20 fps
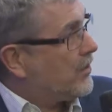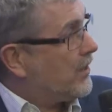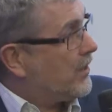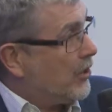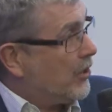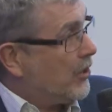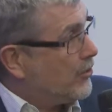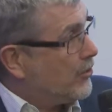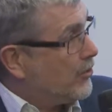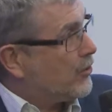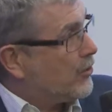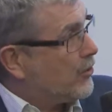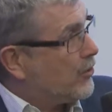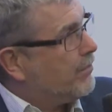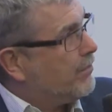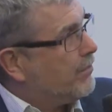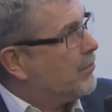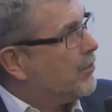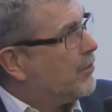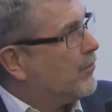and hundreds of
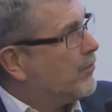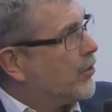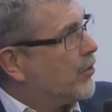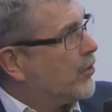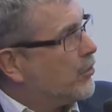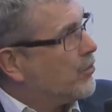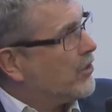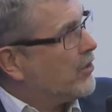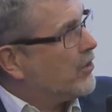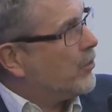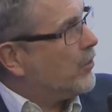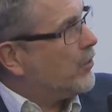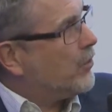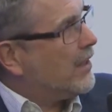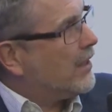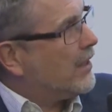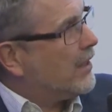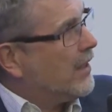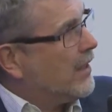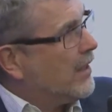people followed the training.